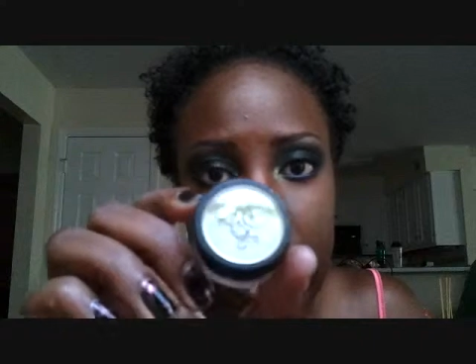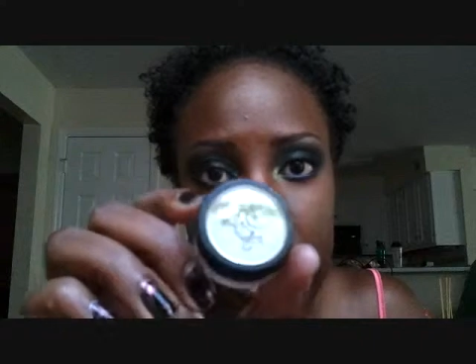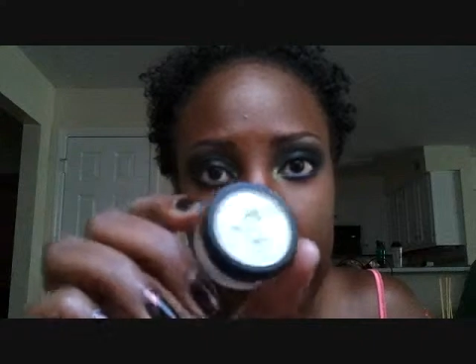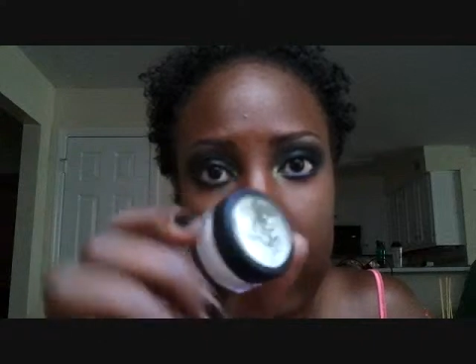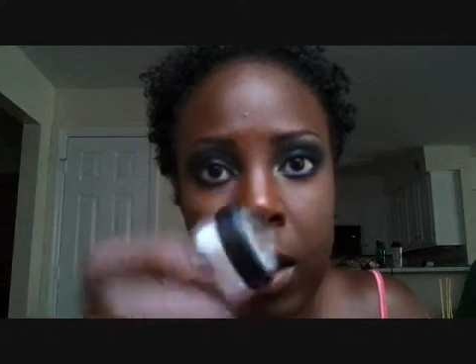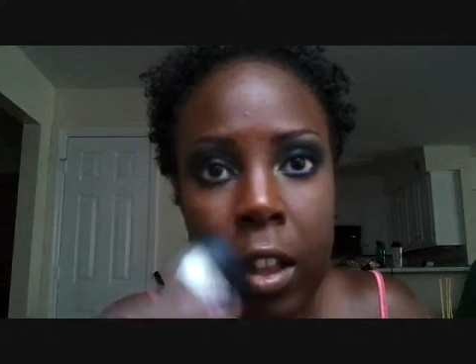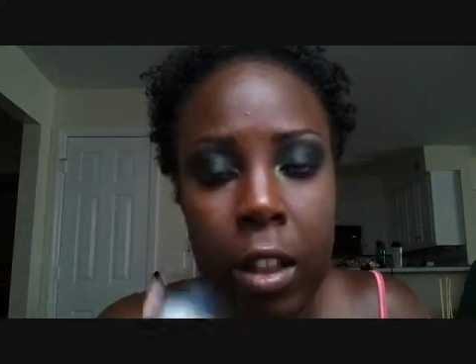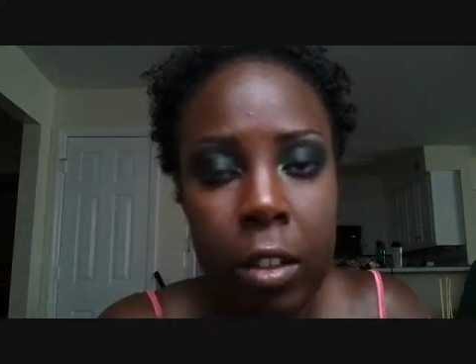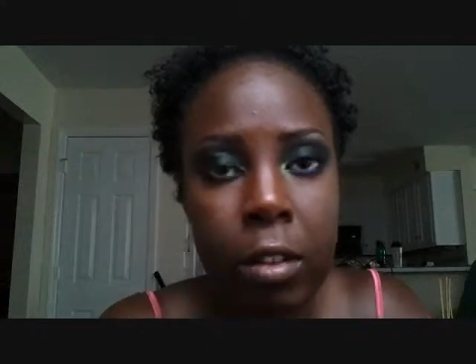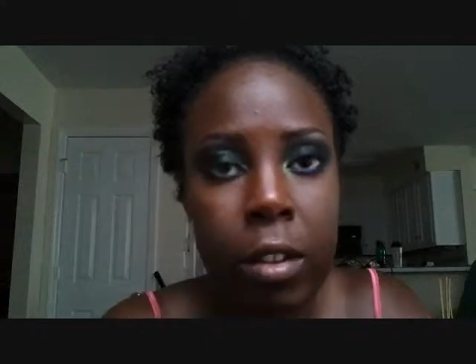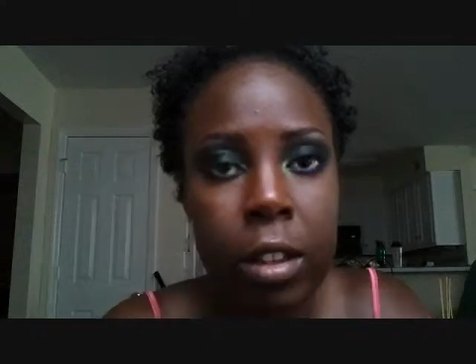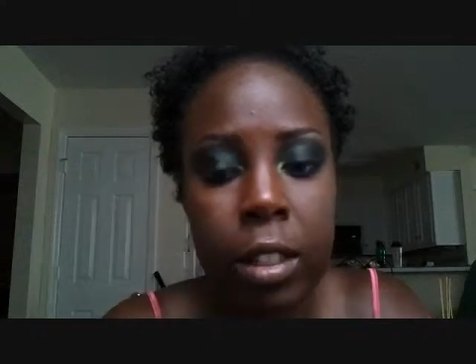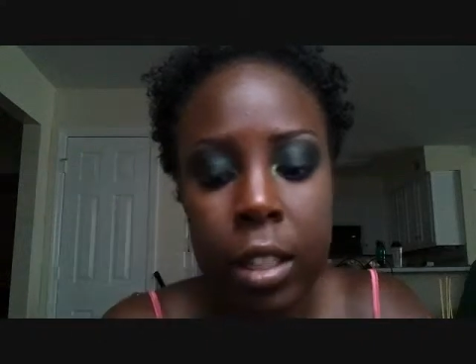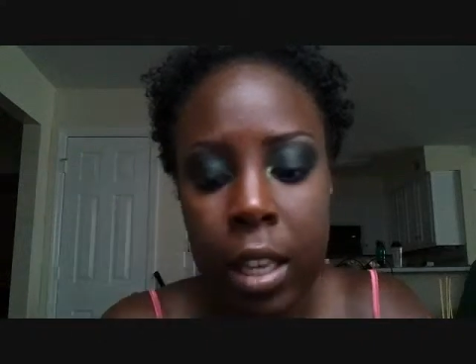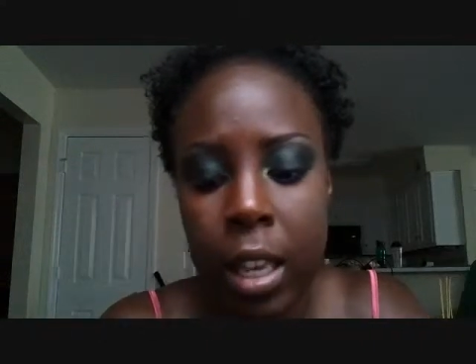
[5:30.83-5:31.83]
and the
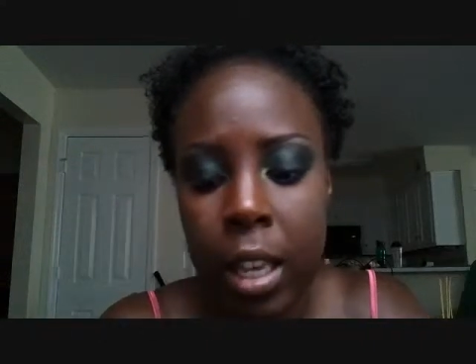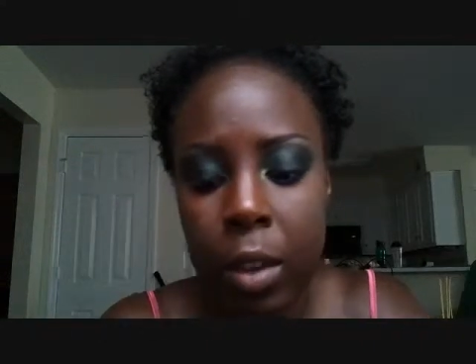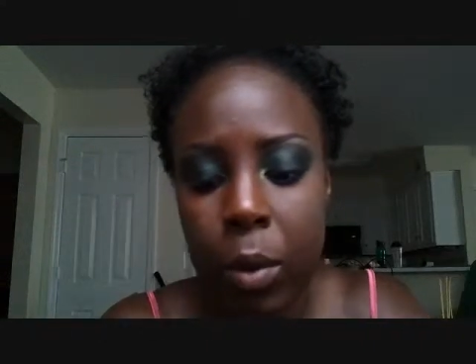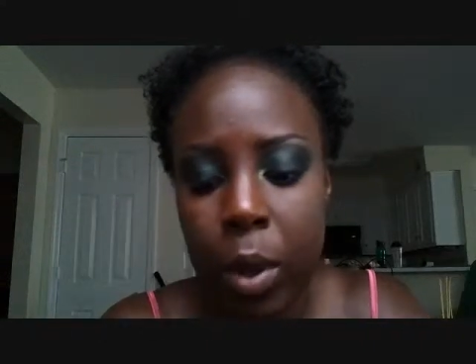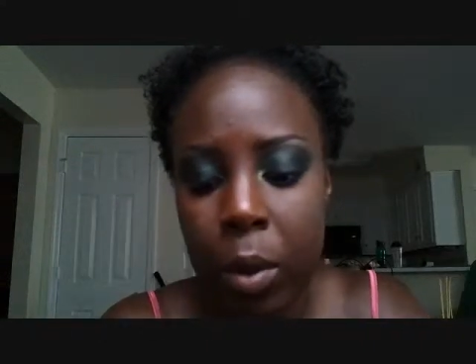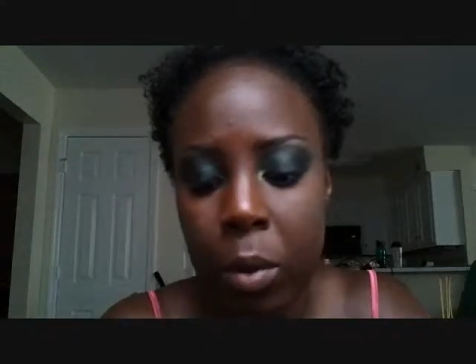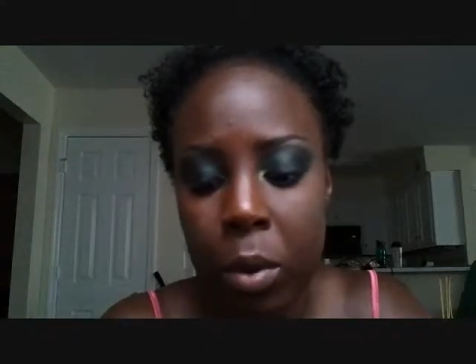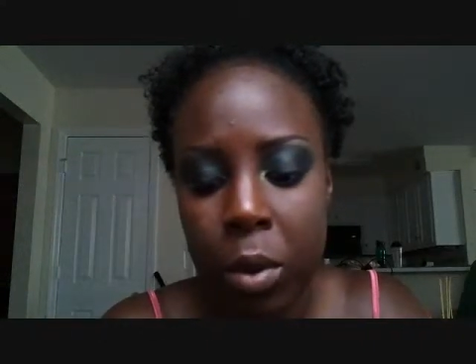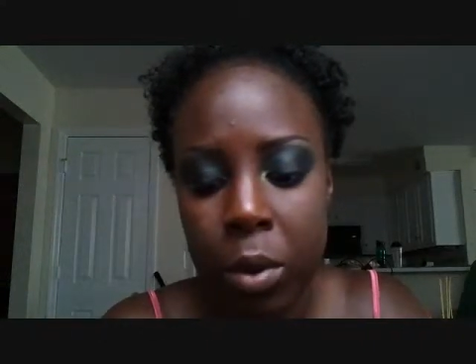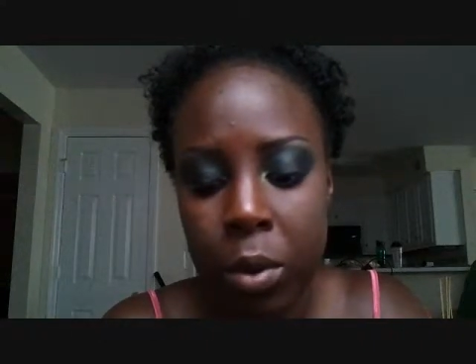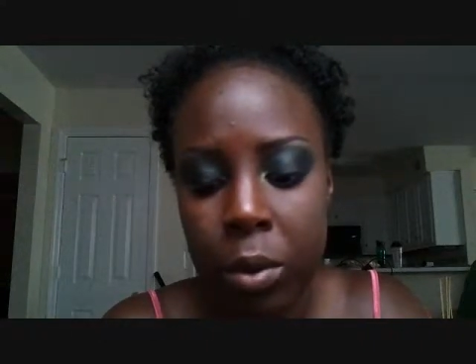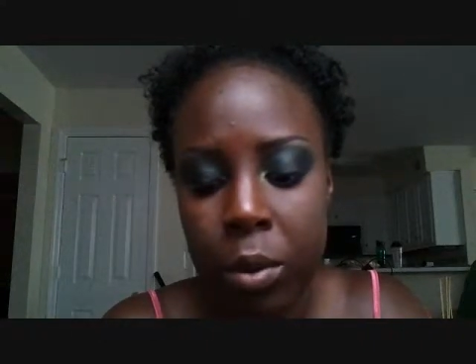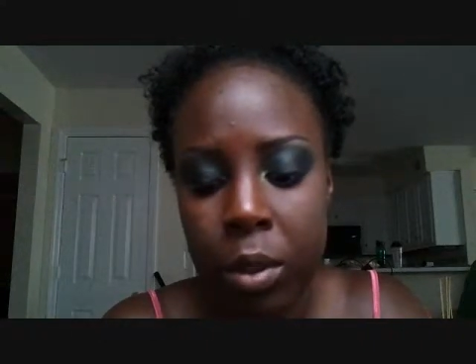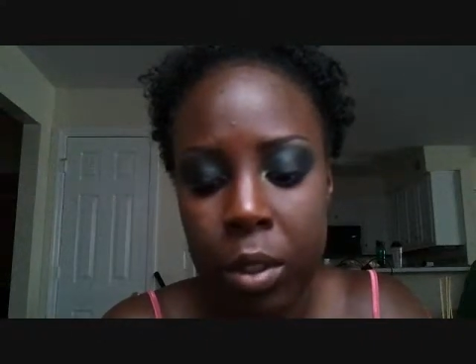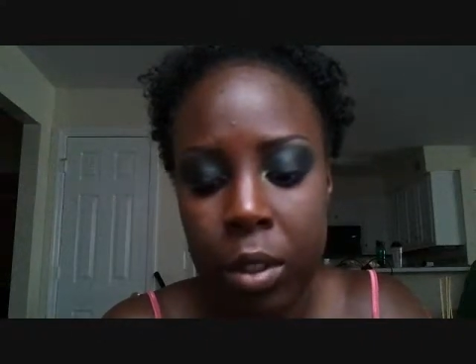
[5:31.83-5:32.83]
color is Kiwi
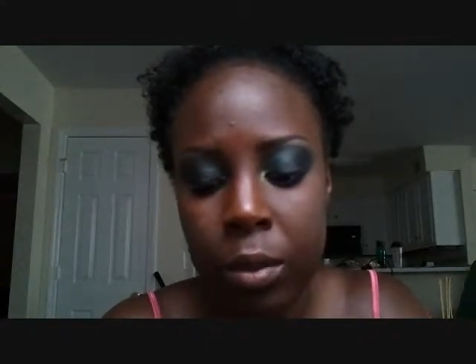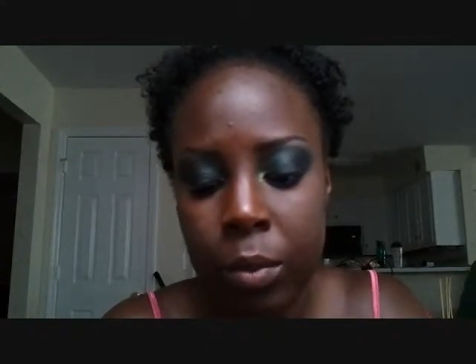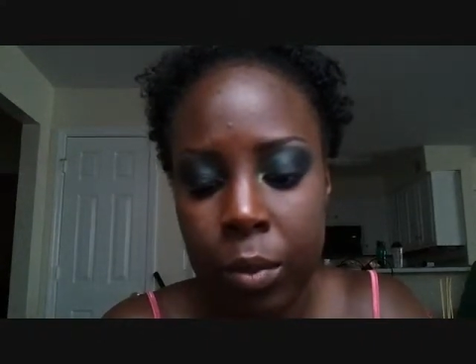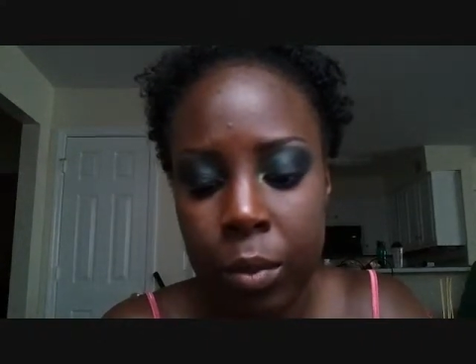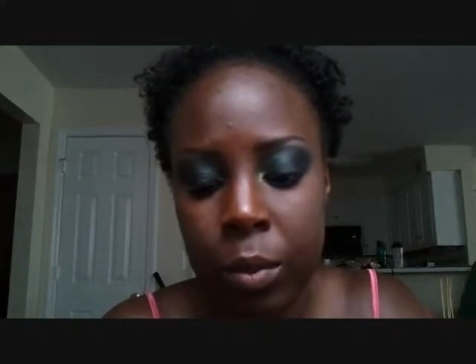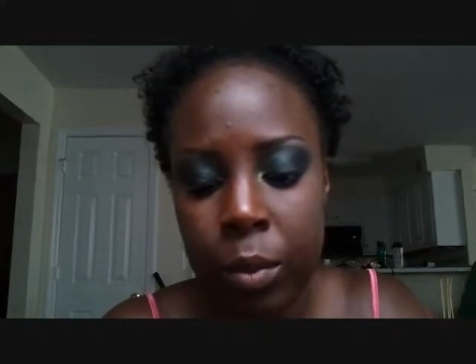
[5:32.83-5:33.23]
Rose.